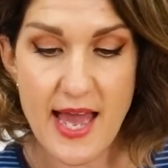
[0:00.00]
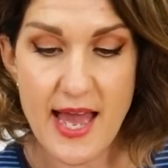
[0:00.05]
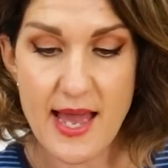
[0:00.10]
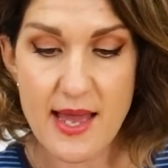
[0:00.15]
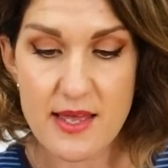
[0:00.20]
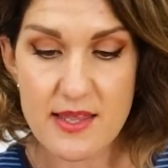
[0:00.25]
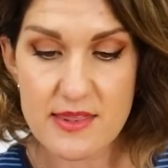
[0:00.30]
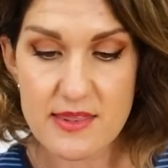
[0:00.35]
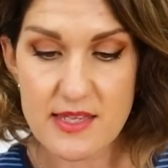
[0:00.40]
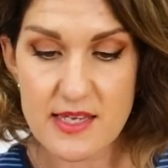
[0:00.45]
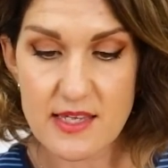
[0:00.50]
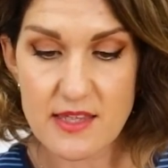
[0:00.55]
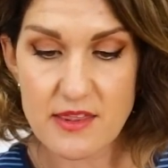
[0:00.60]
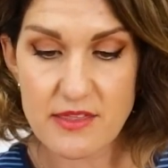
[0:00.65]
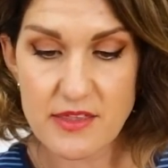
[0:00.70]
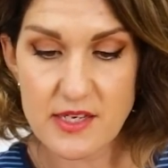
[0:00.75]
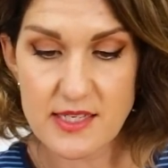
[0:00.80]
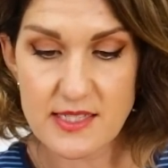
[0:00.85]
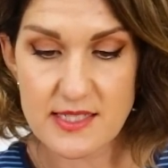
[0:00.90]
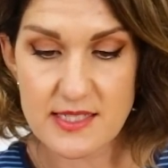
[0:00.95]
And the
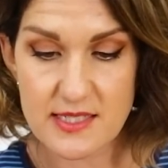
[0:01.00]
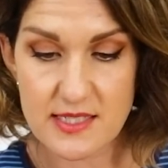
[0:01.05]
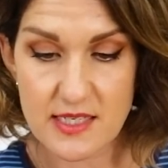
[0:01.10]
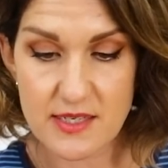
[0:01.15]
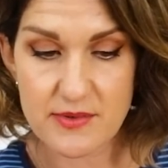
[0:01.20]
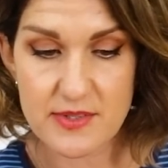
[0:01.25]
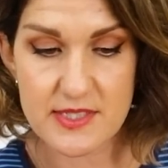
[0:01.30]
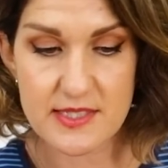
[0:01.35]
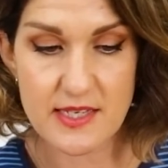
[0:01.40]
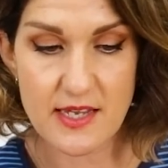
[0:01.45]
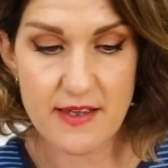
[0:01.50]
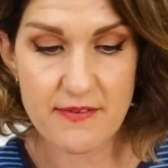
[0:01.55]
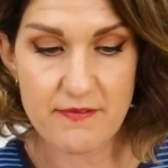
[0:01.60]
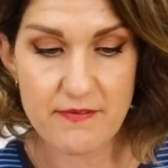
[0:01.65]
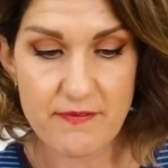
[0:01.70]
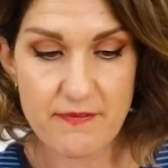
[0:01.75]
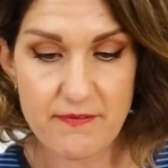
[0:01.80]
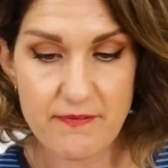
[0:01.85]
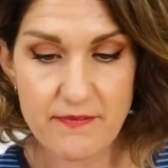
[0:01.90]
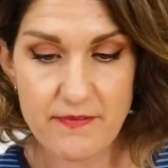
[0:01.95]
32 is a
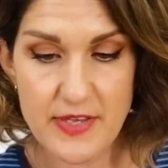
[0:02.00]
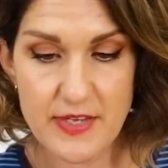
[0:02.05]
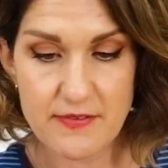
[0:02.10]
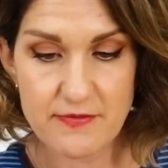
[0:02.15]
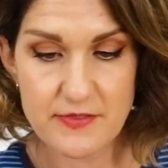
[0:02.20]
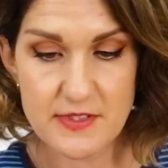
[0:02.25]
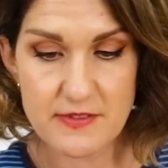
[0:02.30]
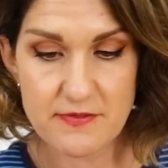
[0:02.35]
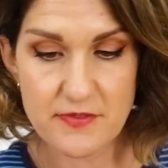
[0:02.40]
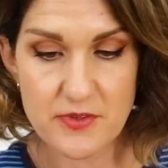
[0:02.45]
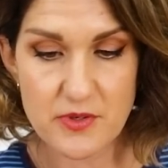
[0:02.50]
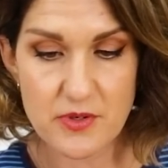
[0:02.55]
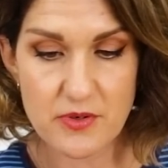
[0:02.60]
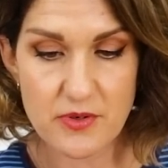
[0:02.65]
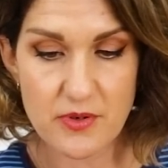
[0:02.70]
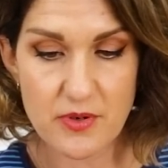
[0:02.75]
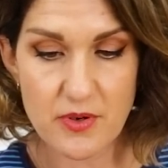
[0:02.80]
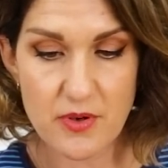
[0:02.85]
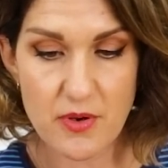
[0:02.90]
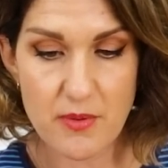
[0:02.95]

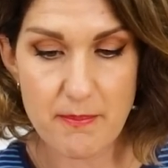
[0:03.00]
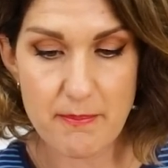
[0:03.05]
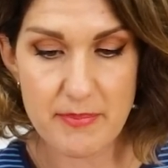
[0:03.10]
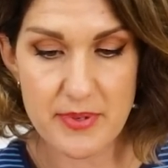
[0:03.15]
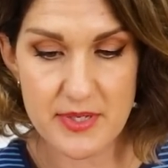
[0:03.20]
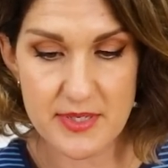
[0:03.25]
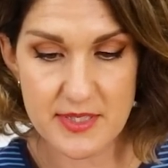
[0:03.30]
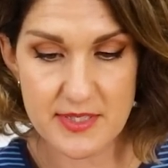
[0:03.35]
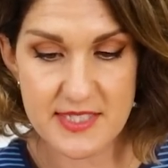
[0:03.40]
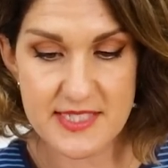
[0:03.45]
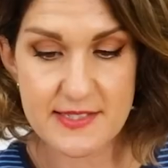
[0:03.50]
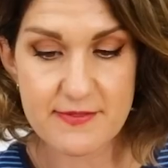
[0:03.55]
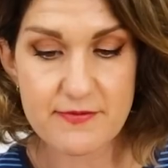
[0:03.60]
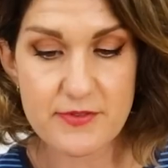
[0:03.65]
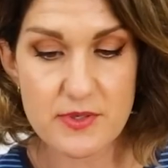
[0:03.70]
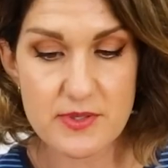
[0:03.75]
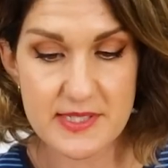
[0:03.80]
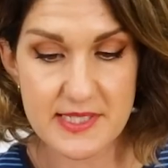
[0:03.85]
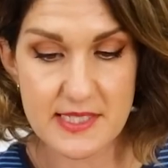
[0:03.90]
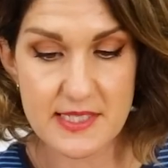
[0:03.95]
54 bust,
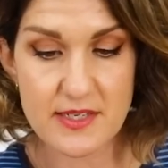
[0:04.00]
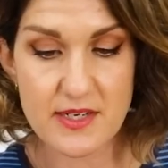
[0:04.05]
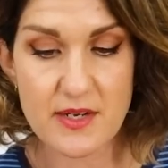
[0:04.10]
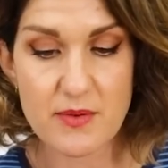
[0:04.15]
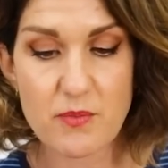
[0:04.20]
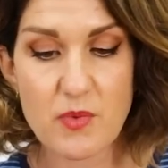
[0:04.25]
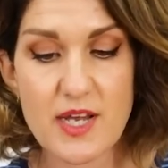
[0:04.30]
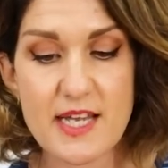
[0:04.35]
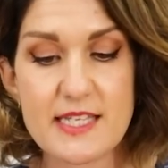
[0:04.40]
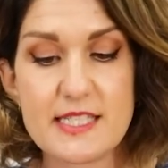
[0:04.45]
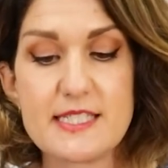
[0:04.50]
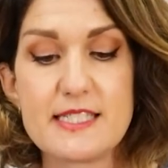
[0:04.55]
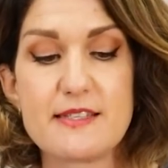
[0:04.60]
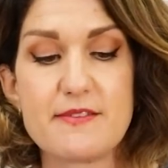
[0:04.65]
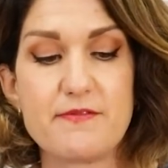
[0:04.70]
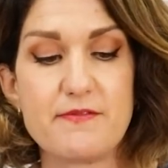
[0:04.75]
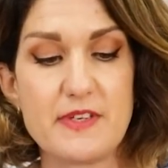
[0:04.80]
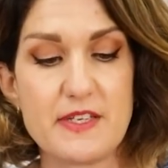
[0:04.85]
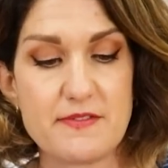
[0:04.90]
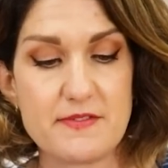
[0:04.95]
49 waist,
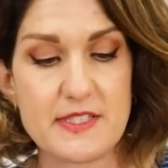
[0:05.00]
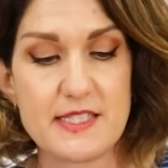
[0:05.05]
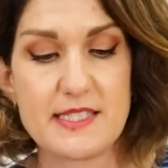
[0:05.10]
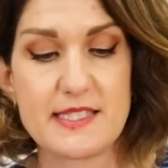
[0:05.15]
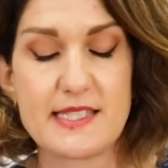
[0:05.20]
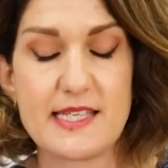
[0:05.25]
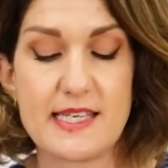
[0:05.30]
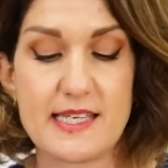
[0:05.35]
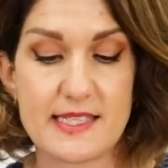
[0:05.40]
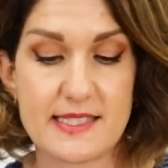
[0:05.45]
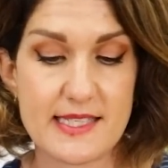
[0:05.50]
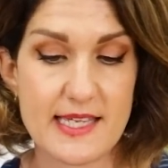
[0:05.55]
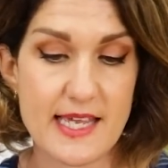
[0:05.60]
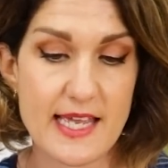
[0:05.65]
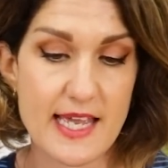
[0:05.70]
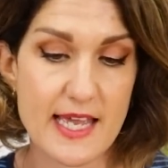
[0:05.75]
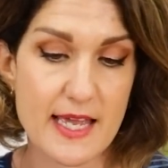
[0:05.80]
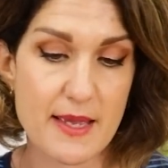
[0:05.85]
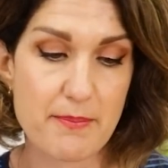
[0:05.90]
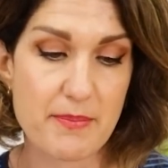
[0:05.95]
56
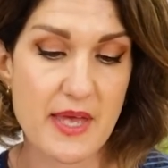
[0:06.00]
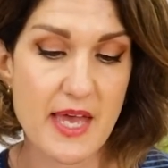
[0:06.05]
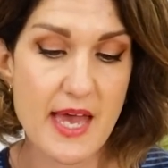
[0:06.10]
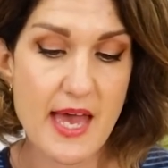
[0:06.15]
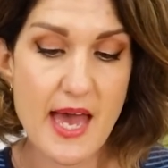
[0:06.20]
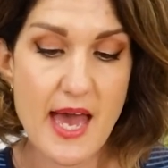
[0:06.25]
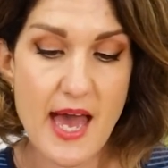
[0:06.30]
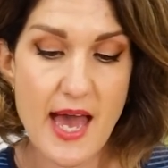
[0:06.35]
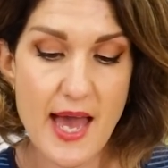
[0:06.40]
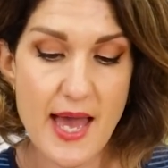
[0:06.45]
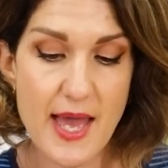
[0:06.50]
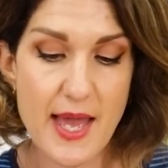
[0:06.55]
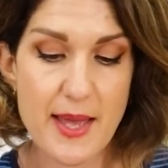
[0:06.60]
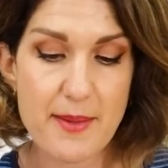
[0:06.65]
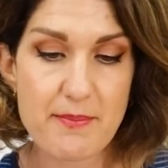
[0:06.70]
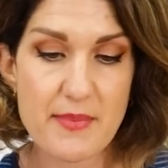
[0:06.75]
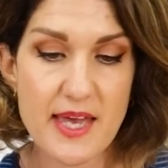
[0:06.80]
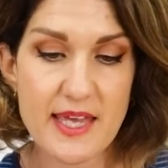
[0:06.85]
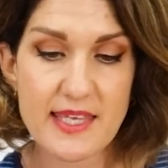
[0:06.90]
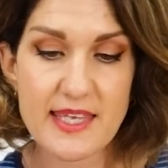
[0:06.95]
hip.
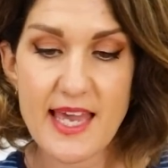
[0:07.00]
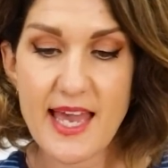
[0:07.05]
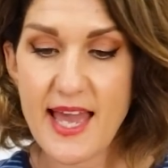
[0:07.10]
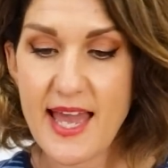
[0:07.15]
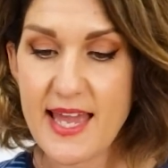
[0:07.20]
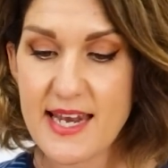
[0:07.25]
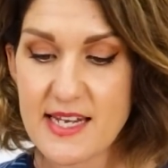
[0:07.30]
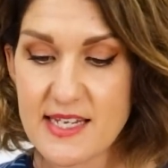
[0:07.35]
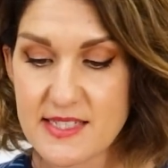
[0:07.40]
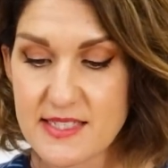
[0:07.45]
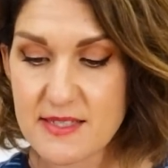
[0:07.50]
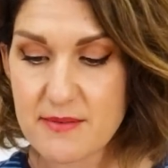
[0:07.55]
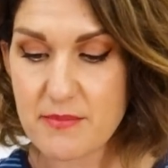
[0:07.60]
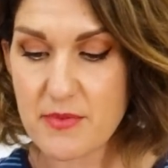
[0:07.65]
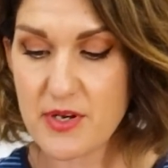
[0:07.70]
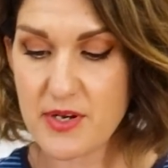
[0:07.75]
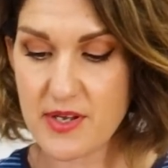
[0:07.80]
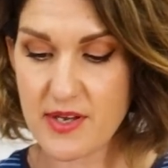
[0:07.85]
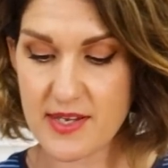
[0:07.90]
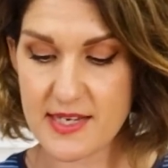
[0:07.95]
Um, again,
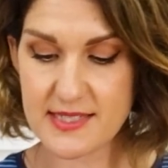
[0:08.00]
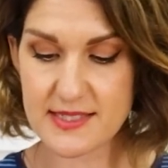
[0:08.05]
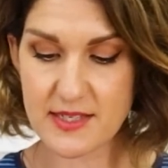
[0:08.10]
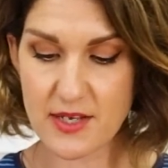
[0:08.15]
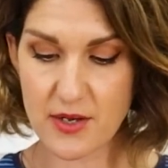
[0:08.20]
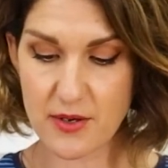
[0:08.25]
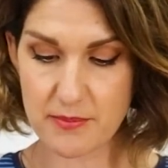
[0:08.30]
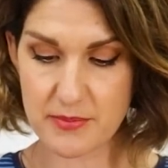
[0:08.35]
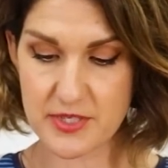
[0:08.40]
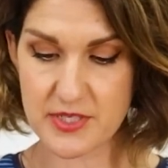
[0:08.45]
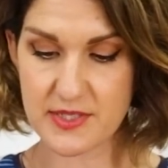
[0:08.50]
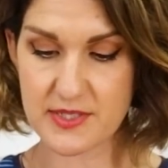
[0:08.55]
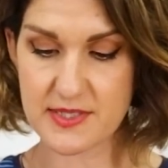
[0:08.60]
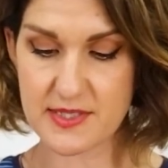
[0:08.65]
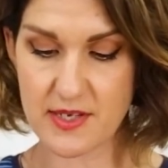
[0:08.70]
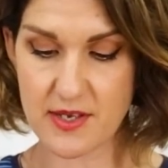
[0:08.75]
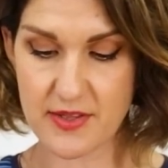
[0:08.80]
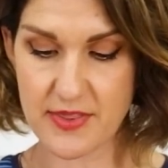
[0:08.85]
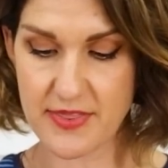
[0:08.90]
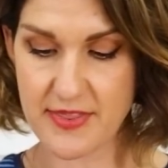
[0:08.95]
some nice options
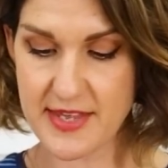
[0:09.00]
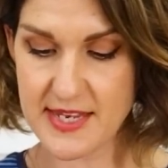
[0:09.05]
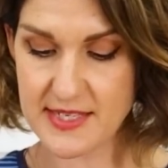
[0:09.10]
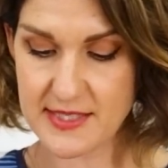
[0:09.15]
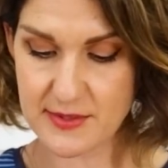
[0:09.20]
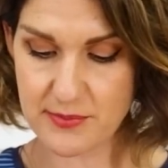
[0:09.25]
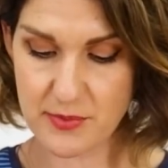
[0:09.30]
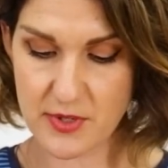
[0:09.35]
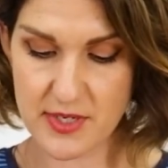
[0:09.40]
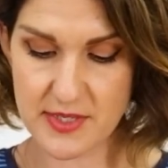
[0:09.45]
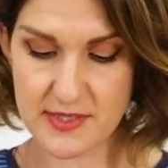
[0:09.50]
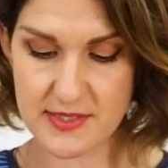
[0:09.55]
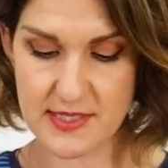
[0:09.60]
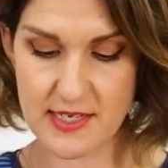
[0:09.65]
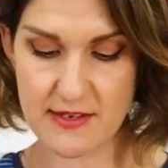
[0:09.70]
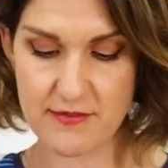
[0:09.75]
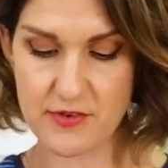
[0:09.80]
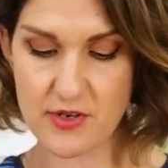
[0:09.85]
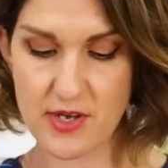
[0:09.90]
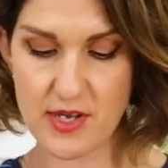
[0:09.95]
on this one. So
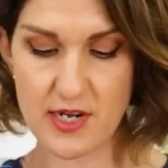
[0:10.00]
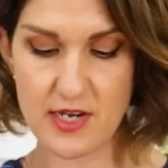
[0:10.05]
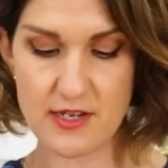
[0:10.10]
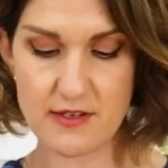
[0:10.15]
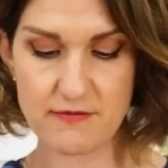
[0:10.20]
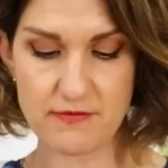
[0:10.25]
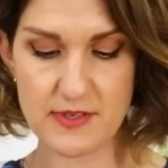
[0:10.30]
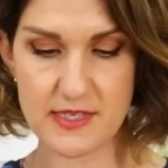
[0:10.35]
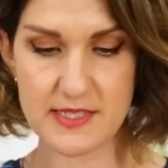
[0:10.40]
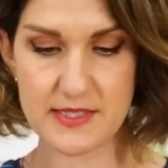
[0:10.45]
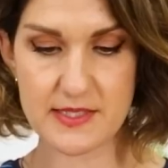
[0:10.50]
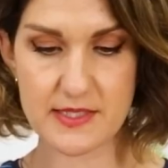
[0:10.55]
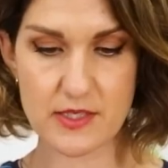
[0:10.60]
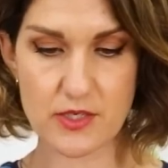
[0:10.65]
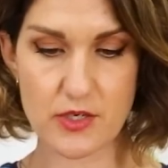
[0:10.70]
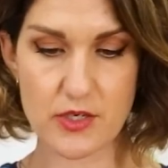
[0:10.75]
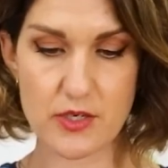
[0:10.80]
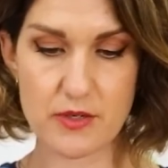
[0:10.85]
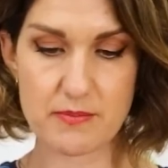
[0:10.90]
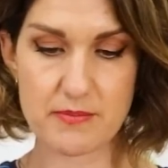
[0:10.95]
you've got a lovely
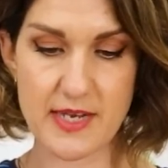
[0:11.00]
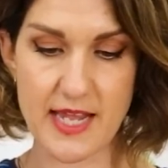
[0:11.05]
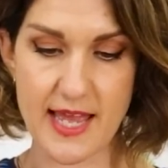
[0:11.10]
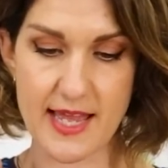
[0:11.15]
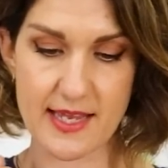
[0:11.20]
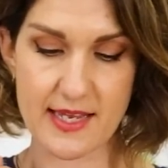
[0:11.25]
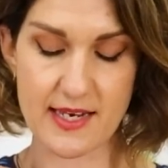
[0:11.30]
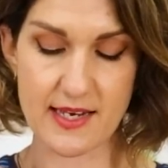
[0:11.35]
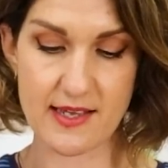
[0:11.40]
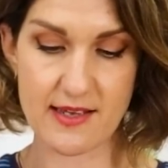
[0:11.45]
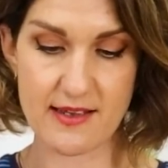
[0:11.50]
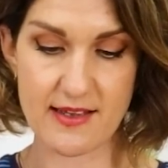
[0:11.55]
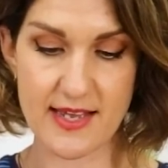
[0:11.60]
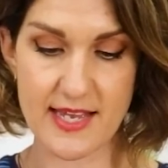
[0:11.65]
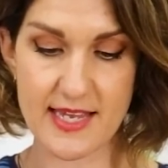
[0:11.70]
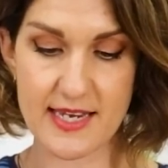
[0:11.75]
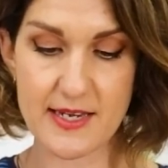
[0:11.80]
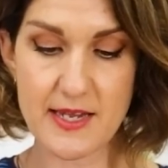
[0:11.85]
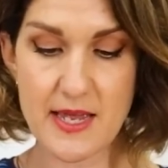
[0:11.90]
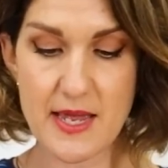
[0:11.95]
scoop
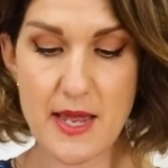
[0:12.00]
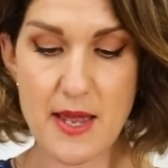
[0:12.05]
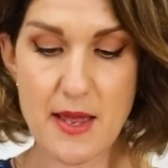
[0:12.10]
neckline